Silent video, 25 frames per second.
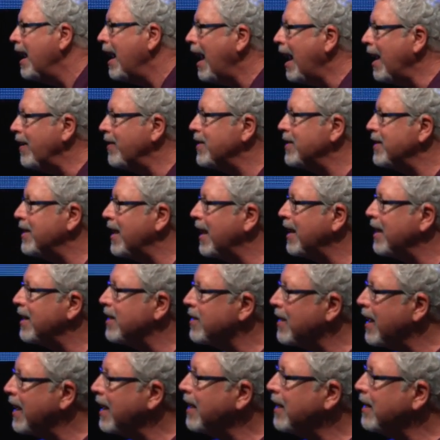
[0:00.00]
And the second
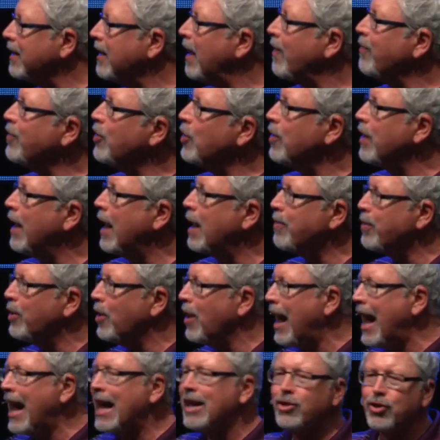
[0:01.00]
is like it love your
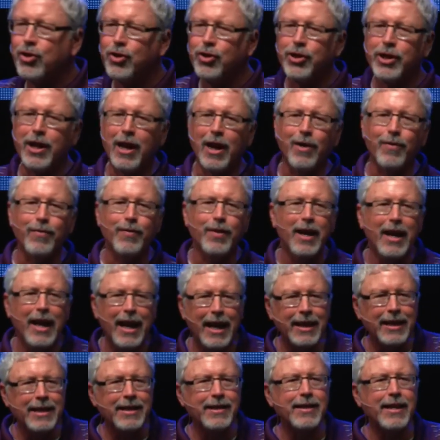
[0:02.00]
neighbor as yourself.
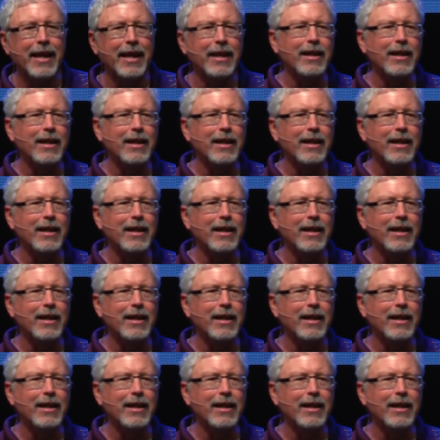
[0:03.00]
He didn't say